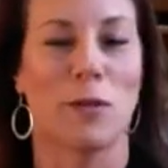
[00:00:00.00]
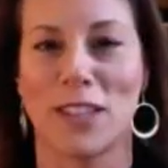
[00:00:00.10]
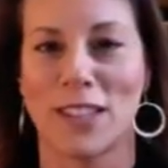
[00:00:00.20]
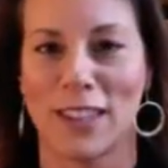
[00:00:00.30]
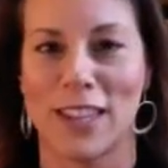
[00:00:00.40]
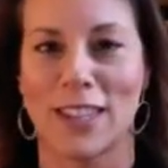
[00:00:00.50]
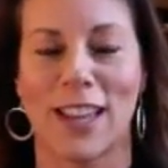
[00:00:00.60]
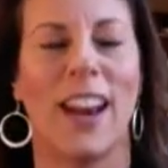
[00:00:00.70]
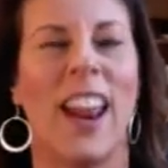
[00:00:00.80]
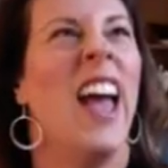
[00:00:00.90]
recently
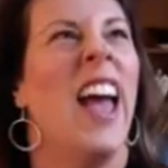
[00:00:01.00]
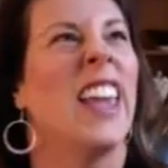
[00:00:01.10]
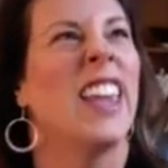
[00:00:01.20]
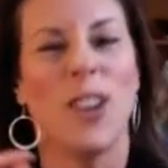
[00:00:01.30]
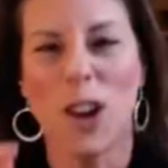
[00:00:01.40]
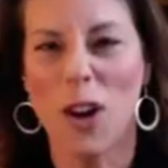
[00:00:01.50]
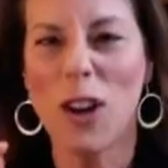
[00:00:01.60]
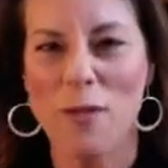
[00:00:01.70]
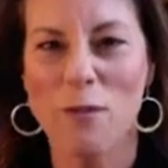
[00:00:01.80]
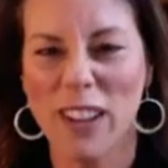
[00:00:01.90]
said, you know,
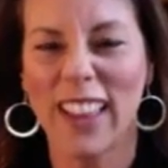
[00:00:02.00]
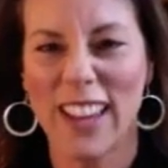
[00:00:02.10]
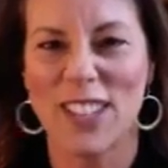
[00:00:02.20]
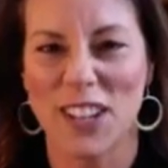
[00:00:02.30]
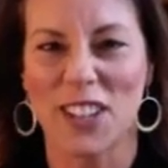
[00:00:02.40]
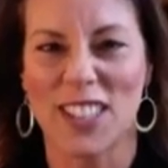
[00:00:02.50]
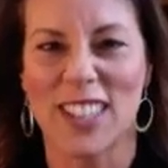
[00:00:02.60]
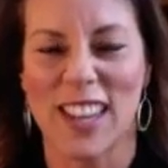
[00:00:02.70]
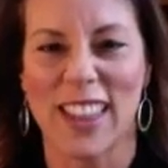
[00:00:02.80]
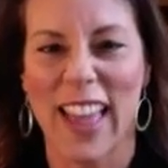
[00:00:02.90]
I realized,
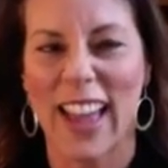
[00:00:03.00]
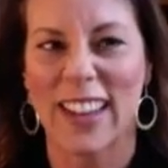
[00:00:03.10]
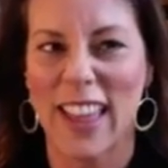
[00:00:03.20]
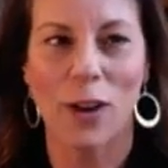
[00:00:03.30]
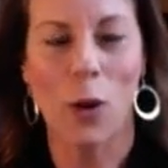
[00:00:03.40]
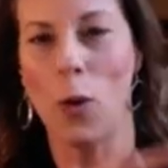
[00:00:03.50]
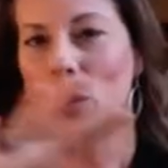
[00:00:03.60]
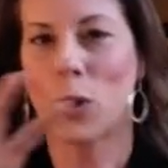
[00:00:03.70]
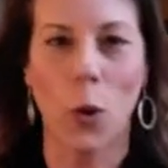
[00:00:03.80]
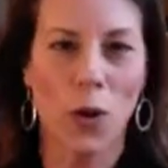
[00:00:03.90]
Darcy, that
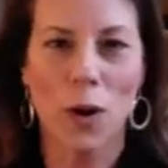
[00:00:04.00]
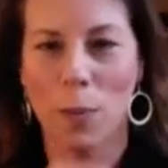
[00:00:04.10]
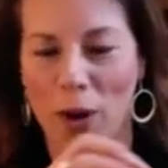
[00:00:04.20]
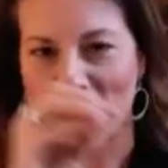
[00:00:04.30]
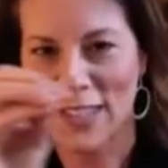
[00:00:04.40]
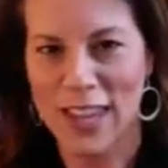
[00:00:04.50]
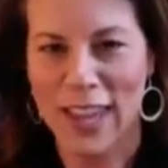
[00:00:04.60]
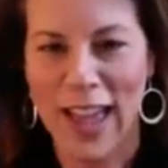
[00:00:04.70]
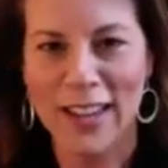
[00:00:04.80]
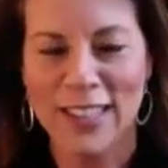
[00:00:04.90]
whole core, pause, think,
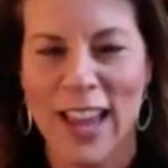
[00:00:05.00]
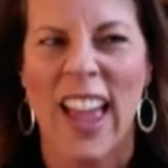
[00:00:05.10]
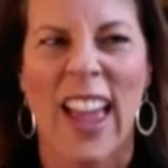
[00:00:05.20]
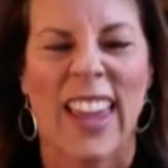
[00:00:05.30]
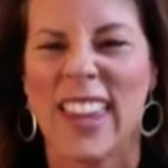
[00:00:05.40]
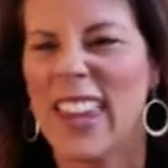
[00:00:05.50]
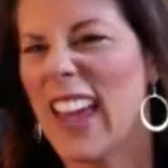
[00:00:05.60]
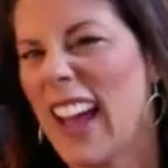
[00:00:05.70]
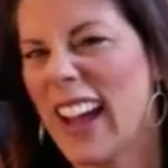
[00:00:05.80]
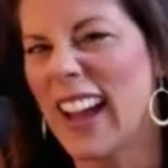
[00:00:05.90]
act,
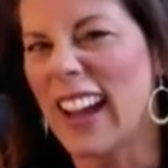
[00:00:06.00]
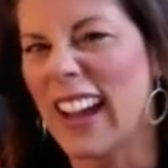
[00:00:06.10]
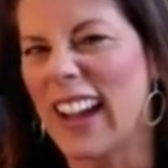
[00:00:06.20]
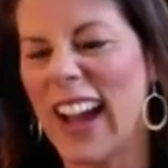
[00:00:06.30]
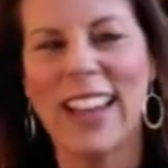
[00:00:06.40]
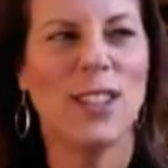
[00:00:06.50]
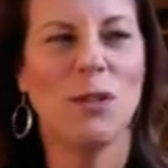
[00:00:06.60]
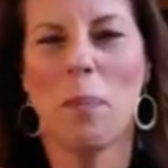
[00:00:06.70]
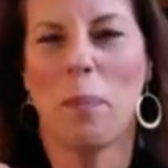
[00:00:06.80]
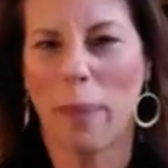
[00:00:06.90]
yeah, I
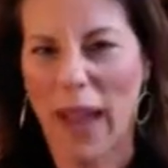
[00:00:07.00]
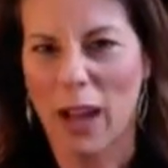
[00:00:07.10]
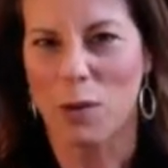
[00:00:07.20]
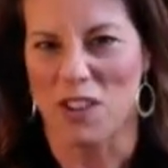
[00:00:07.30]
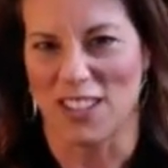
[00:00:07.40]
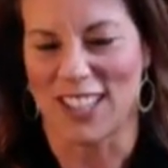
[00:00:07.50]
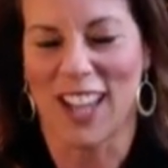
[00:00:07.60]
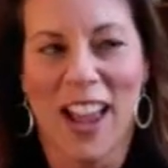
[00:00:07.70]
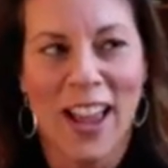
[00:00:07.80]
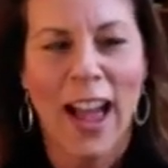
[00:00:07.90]
do it backwards.
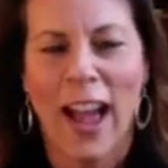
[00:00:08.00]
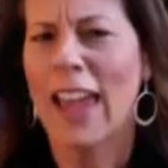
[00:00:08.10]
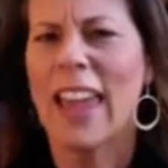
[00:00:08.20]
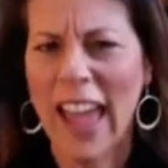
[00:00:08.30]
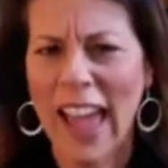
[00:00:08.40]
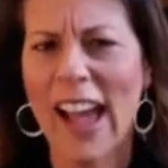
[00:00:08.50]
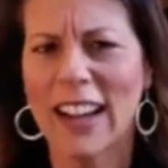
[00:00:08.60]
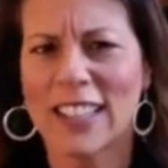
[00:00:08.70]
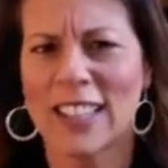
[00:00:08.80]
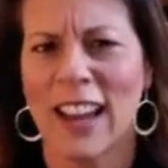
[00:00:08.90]
I
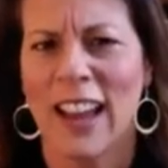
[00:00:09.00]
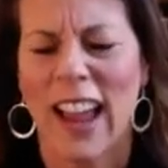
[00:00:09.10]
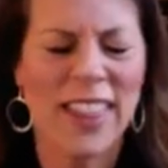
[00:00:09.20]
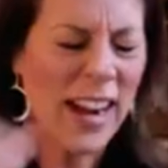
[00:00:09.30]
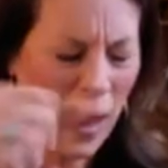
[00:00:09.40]
act, and then